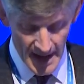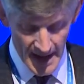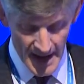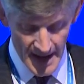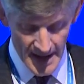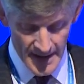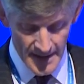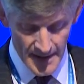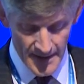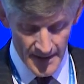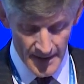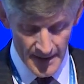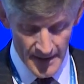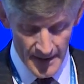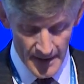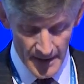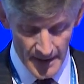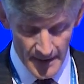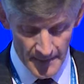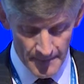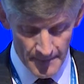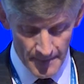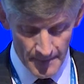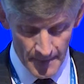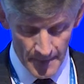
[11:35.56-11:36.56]
and
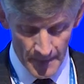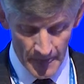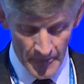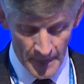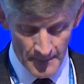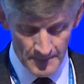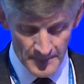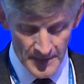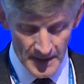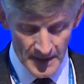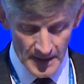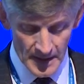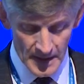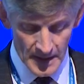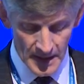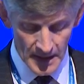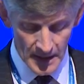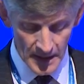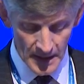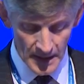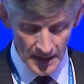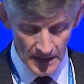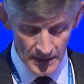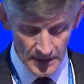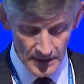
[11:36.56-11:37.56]
um,
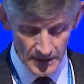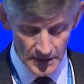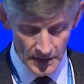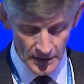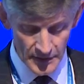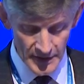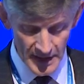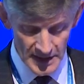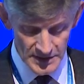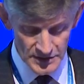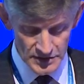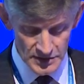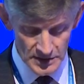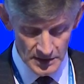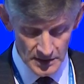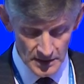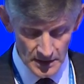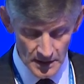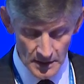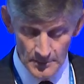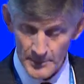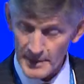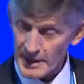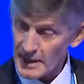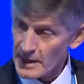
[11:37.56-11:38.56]
uh, you know that's a,
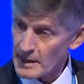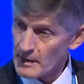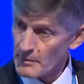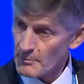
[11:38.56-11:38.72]
a, big